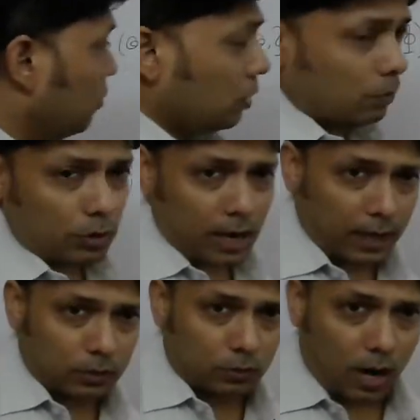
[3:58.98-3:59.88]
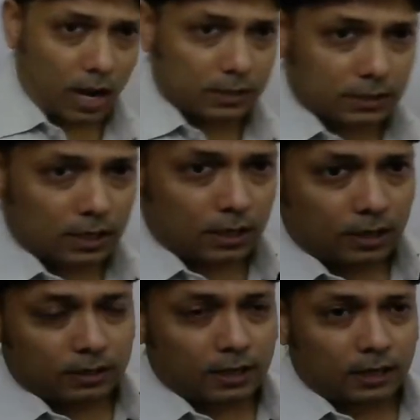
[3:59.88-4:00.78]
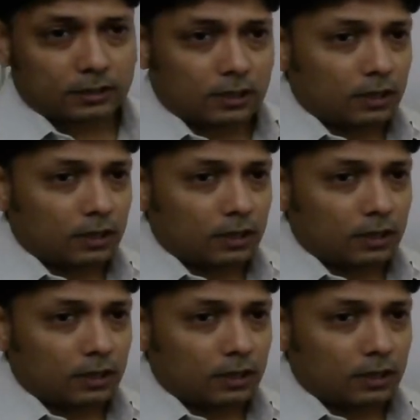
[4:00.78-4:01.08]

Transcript: we would like to ask that